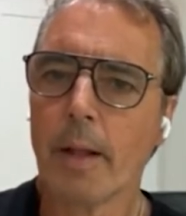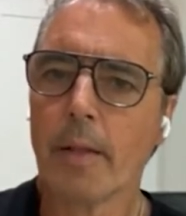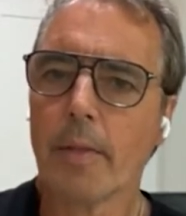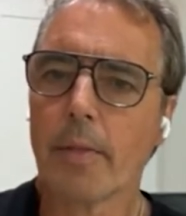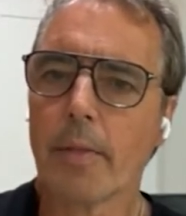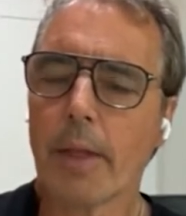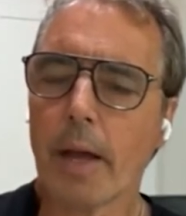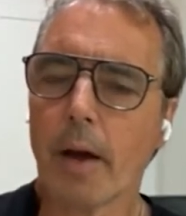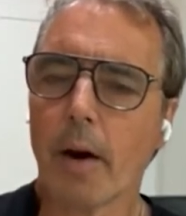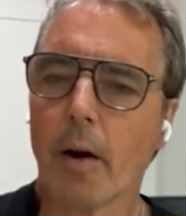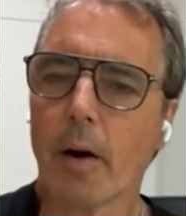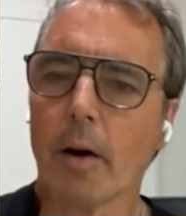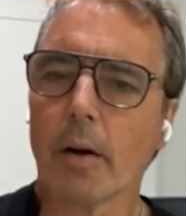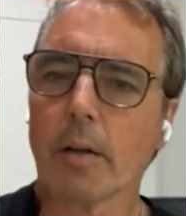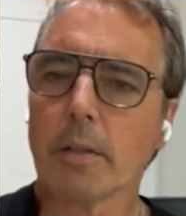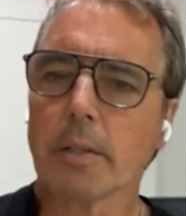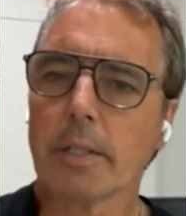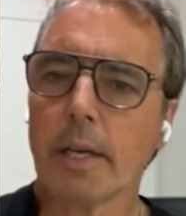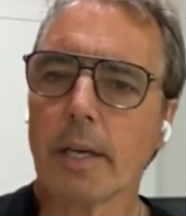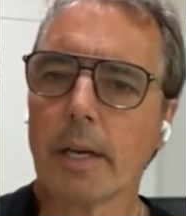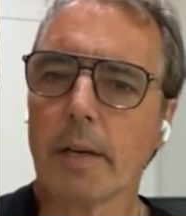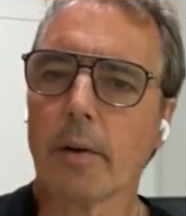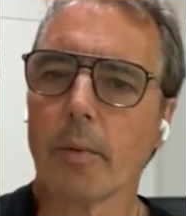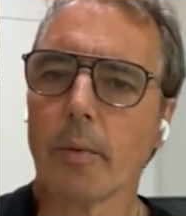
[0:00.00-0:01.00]
they all
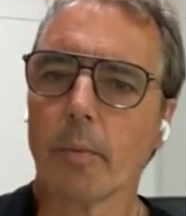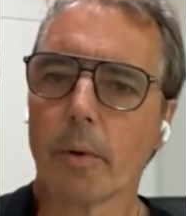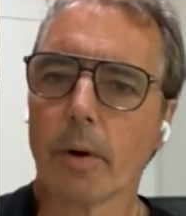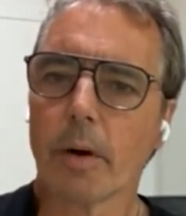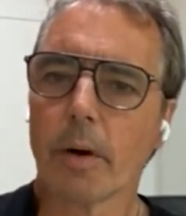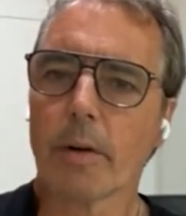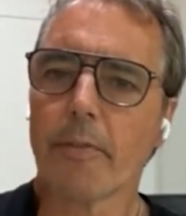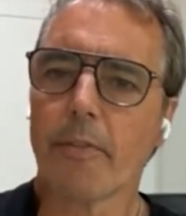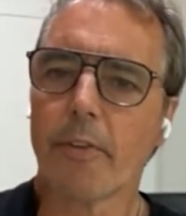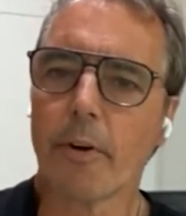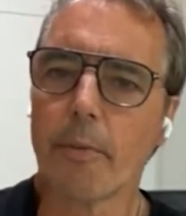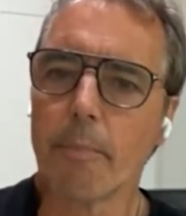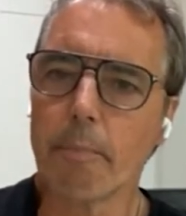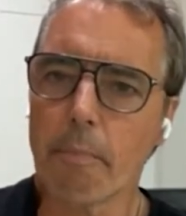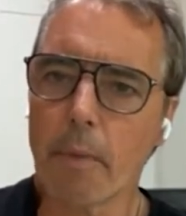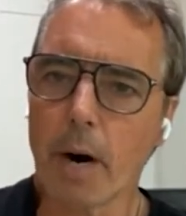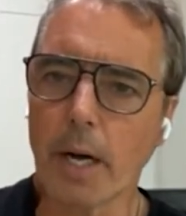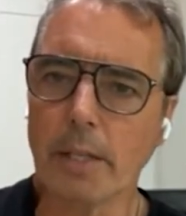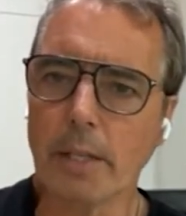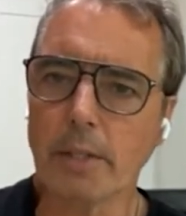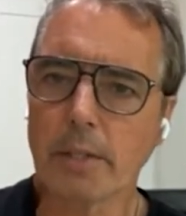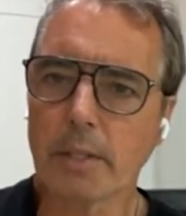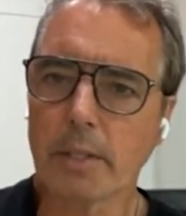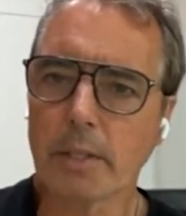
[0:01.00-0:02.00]
tend to work for
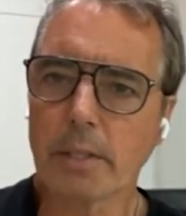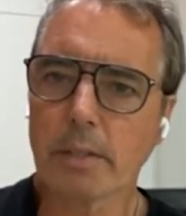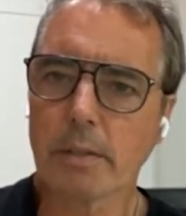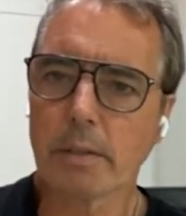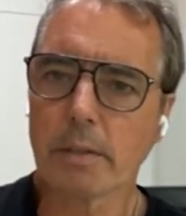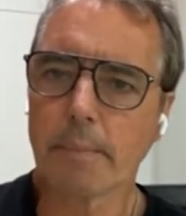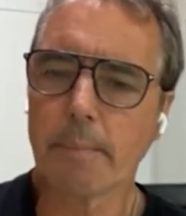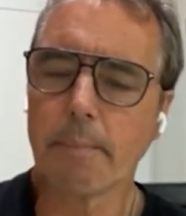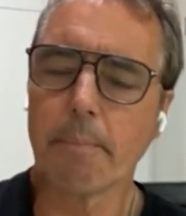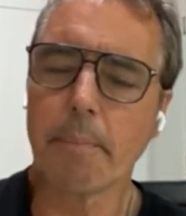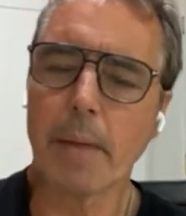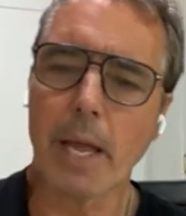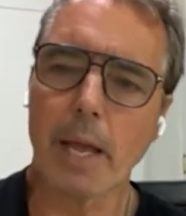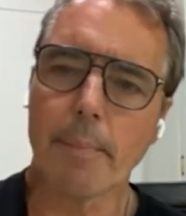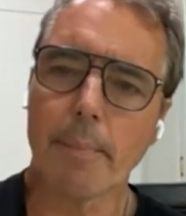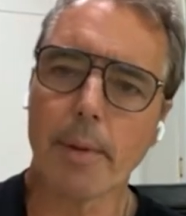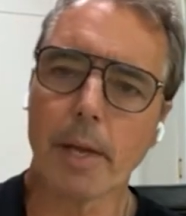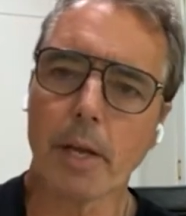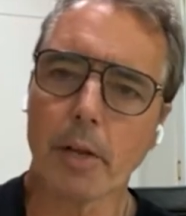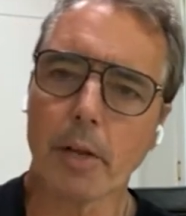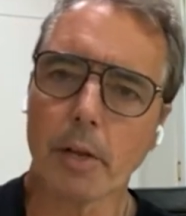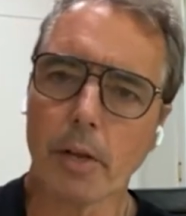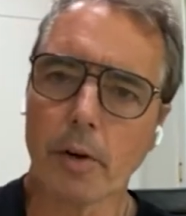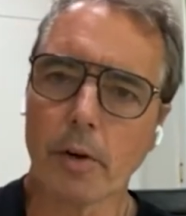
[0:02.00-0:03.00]
months, maybe
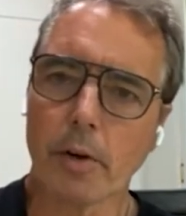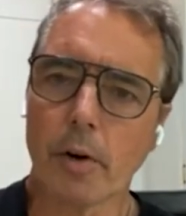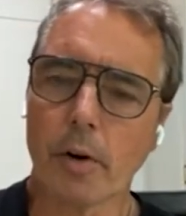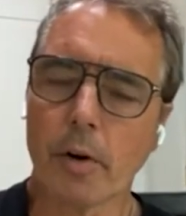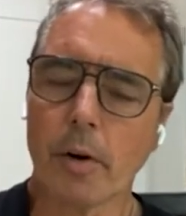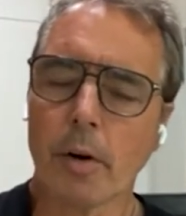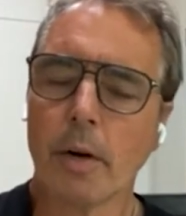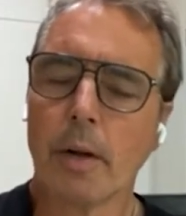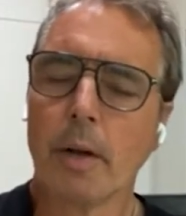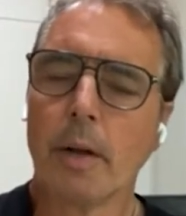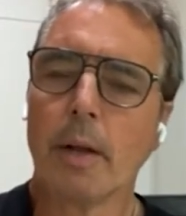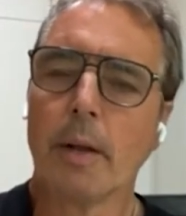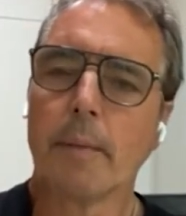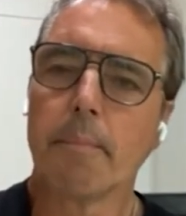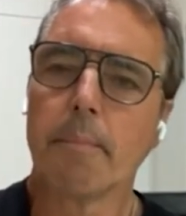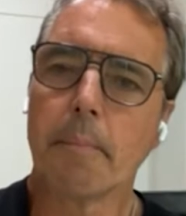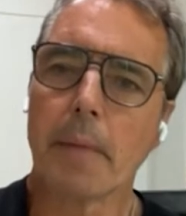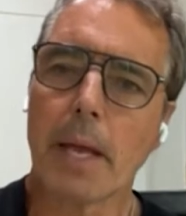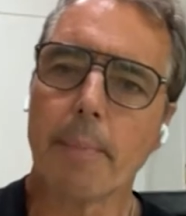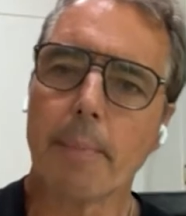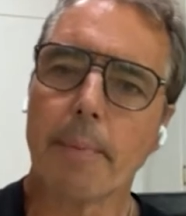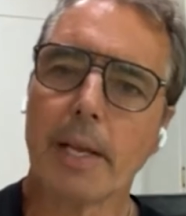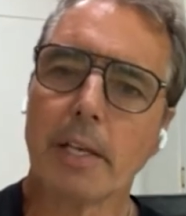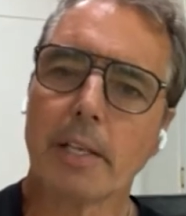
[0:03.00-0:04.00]
a year,
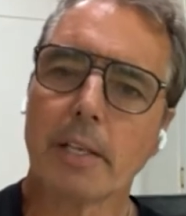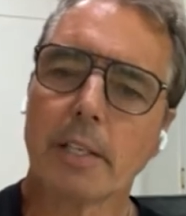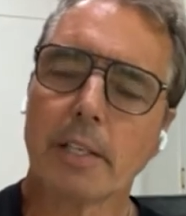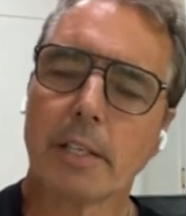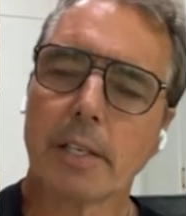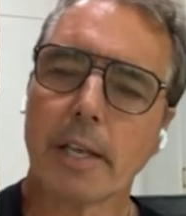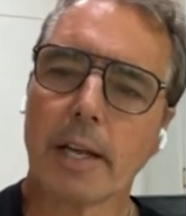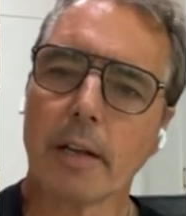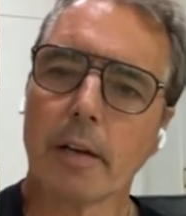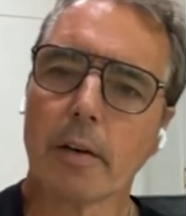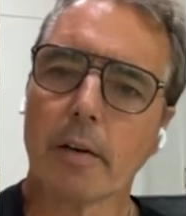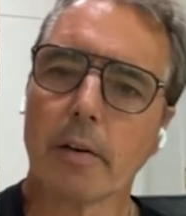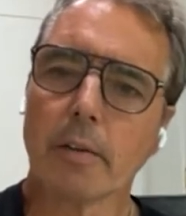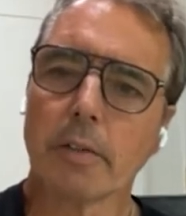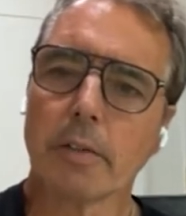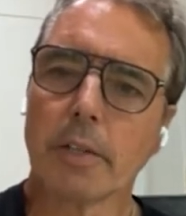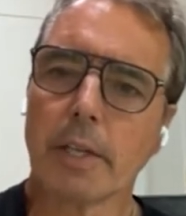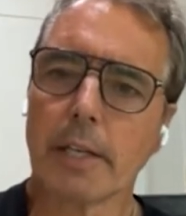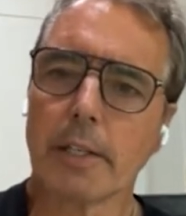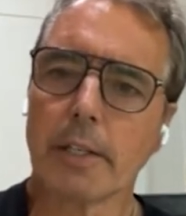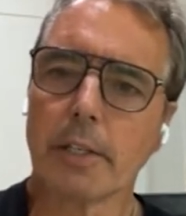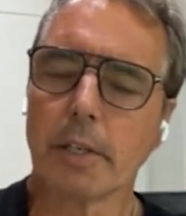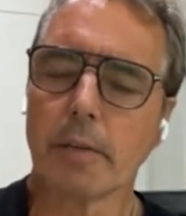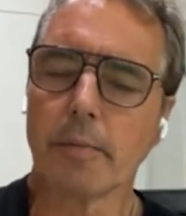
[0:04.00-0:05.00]
maybe single
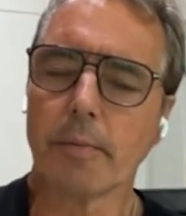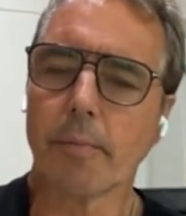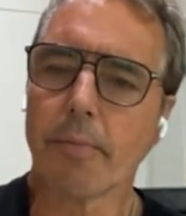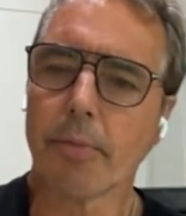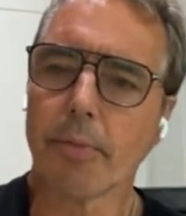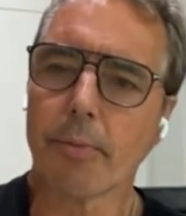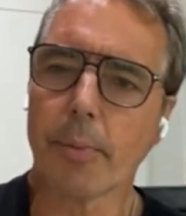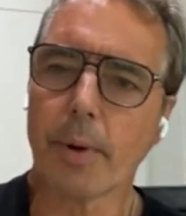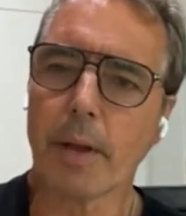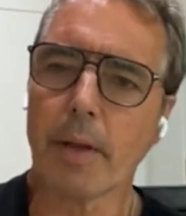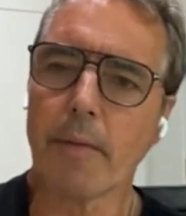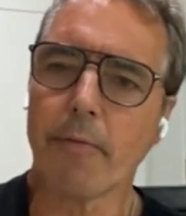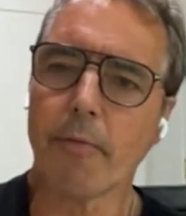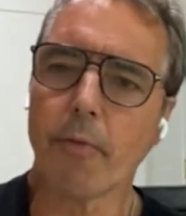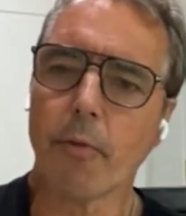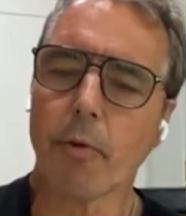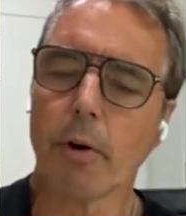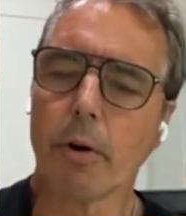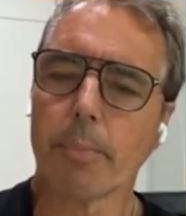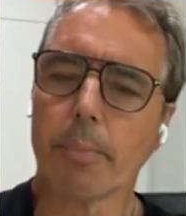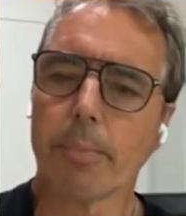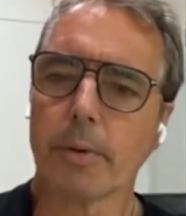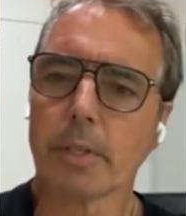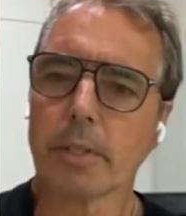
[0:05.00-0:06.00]
digit,
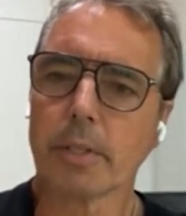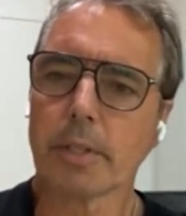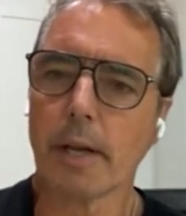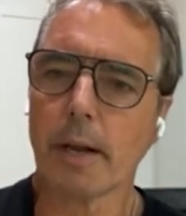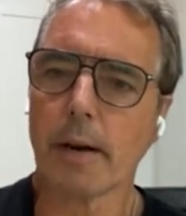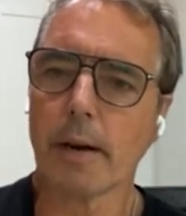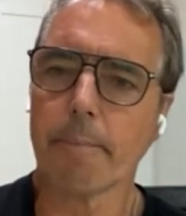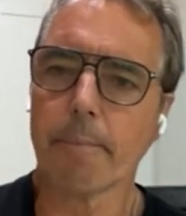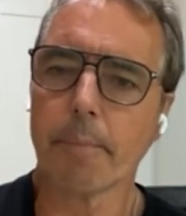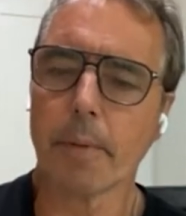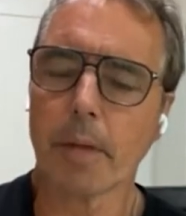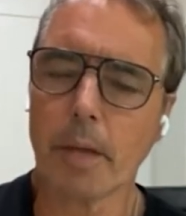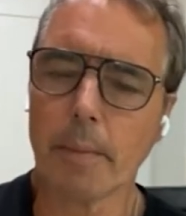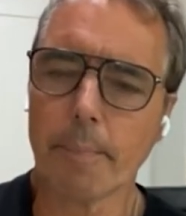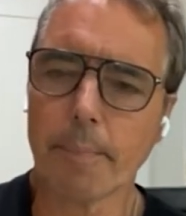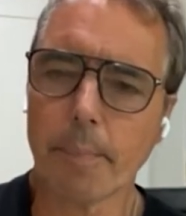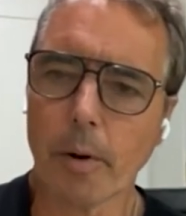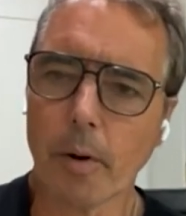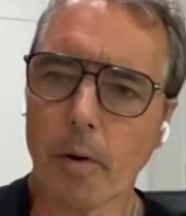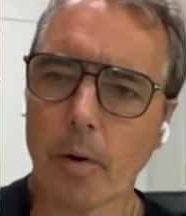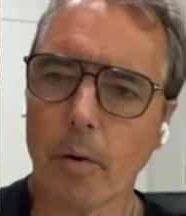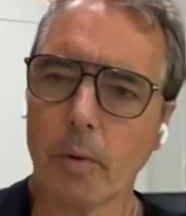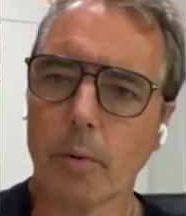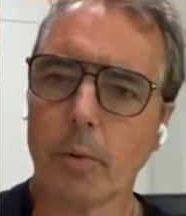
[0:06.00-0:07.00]
3-4% of
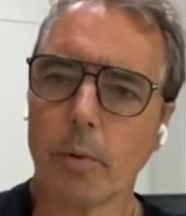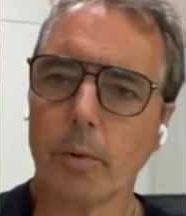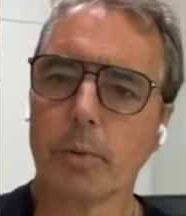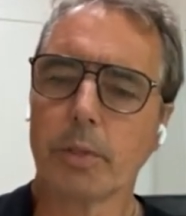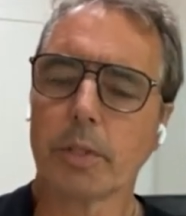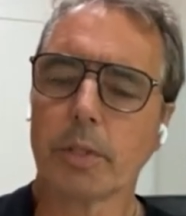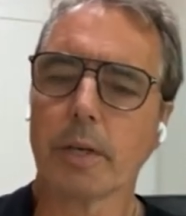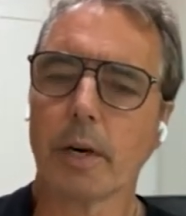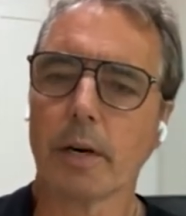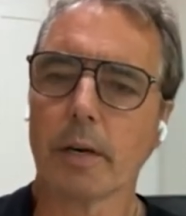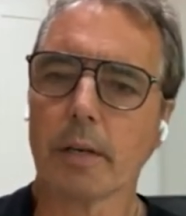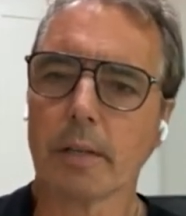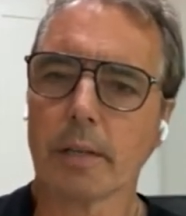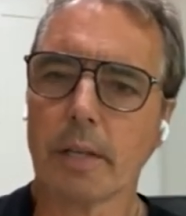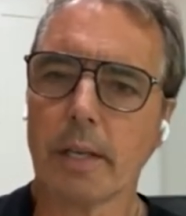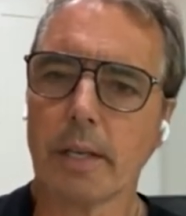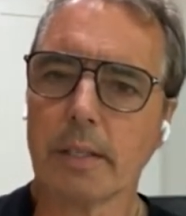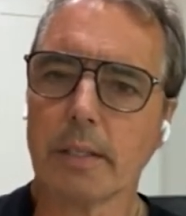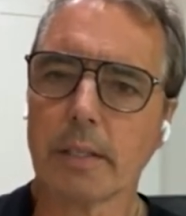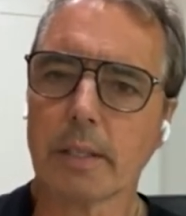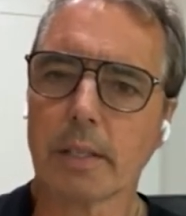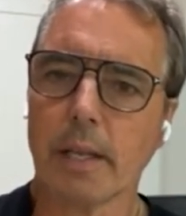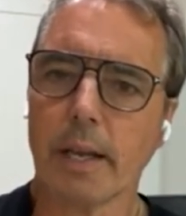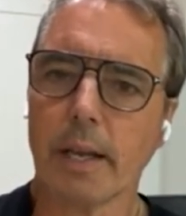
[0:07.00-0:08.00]
people who start
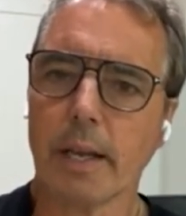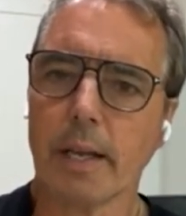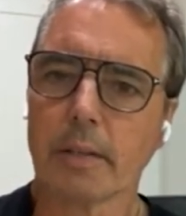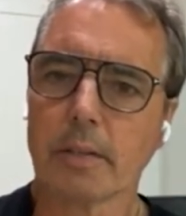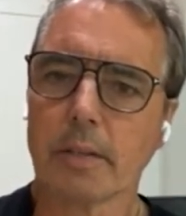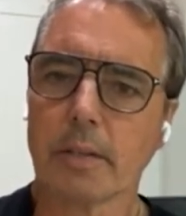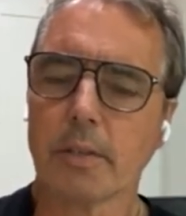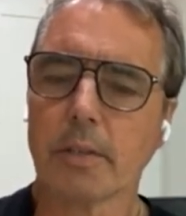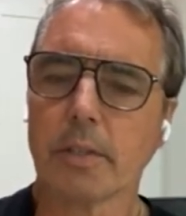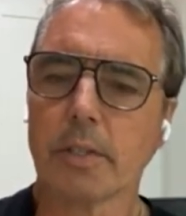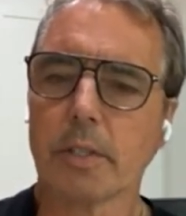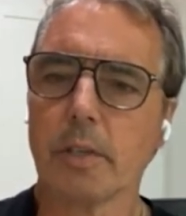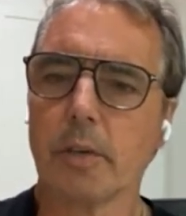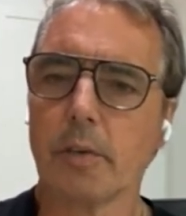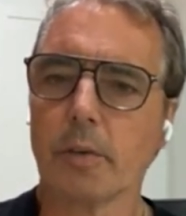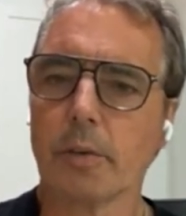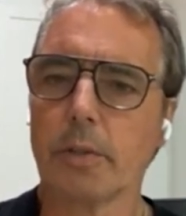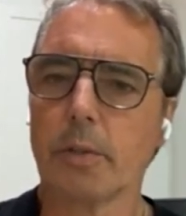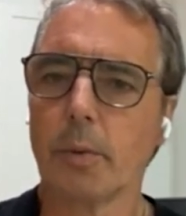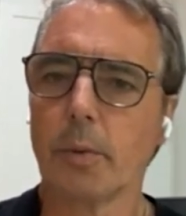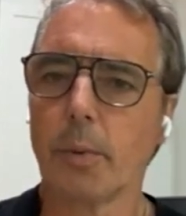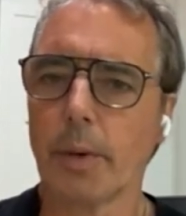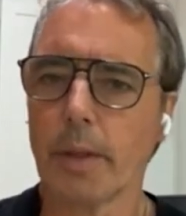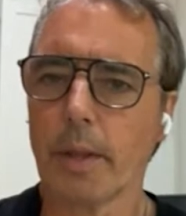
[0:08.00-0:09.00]
these things are still
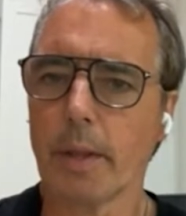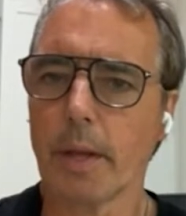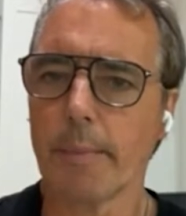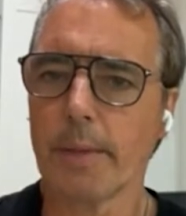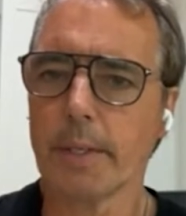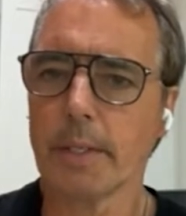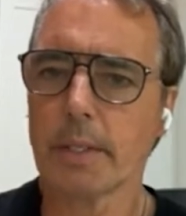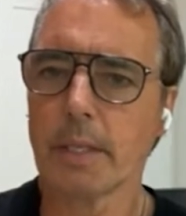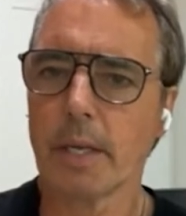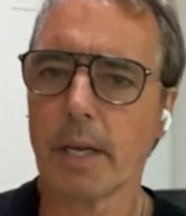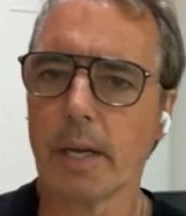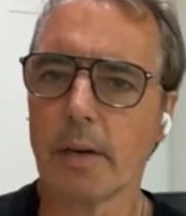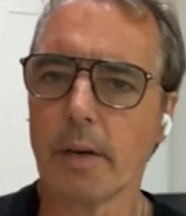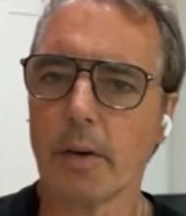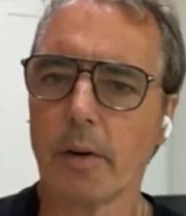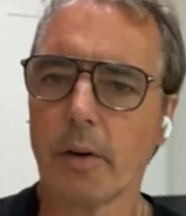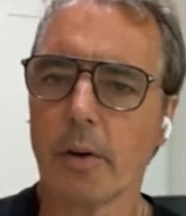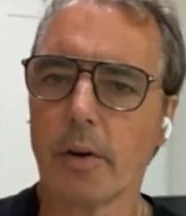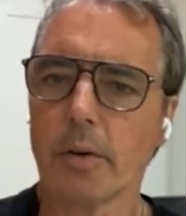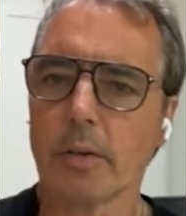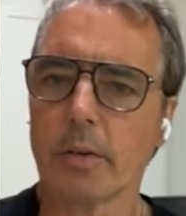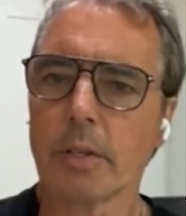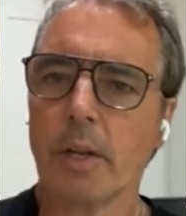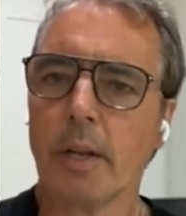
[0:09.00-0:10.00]
doing them in 10
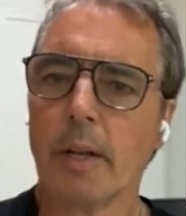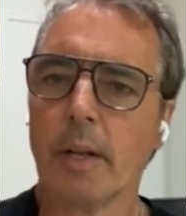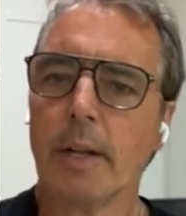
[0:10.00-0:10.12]
years.